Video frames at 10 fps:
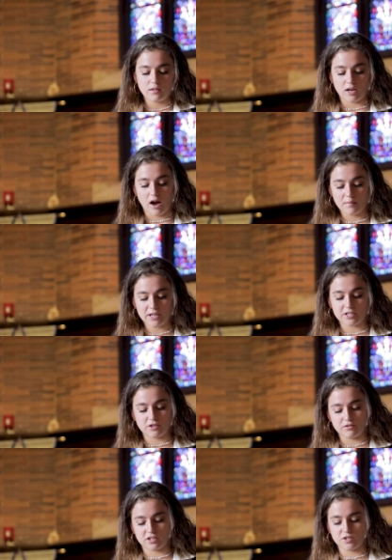The common
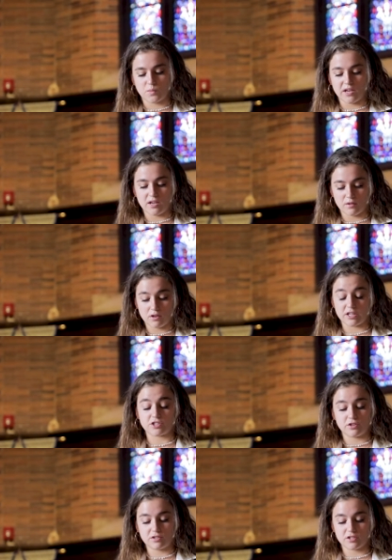excuses we,
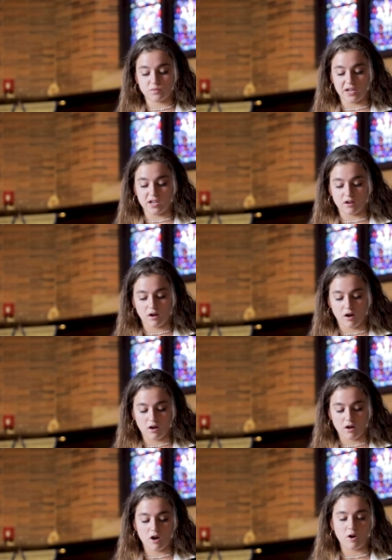excuses we hear
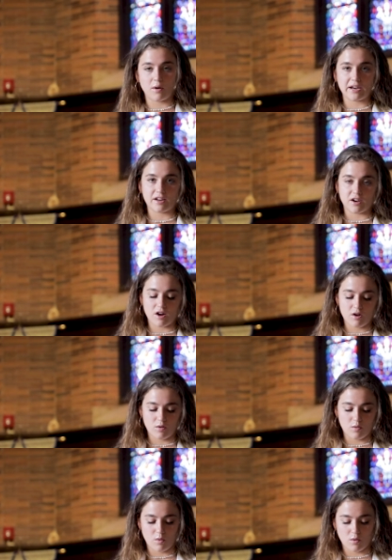are, oh, I didn't
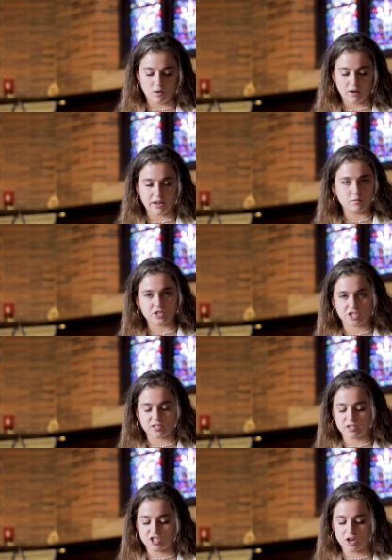know, or it was
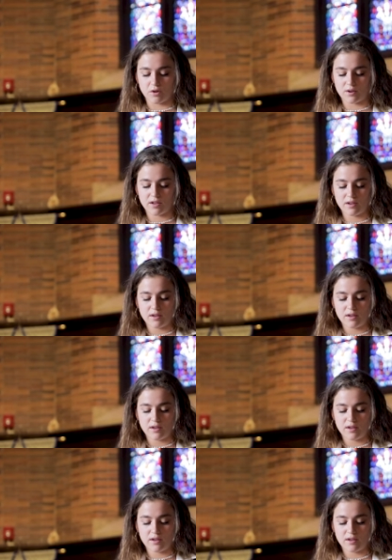just a joke.